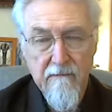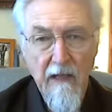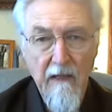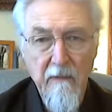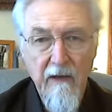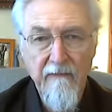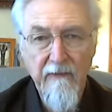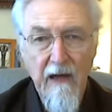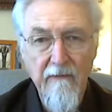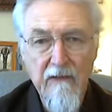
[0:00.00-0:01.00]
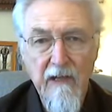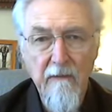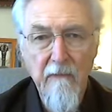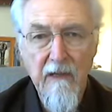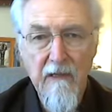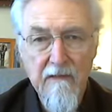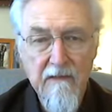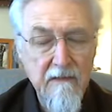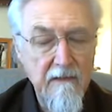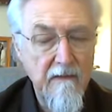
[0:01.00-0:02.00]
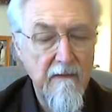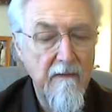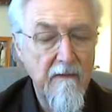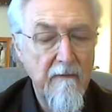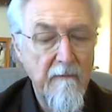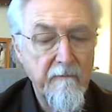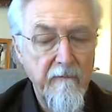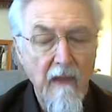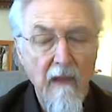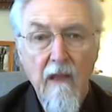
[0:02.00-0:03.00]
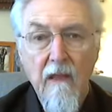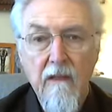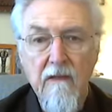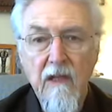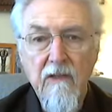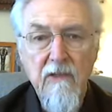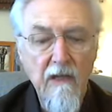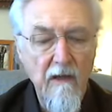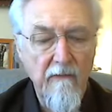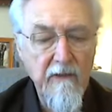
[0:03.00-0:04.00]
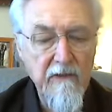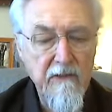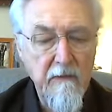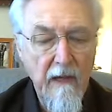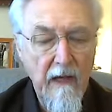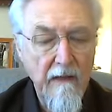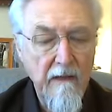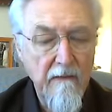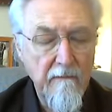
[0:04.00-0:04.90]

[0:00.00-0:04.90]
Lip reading: Take about 5 or 10 minutes. The teaching of the samadhi.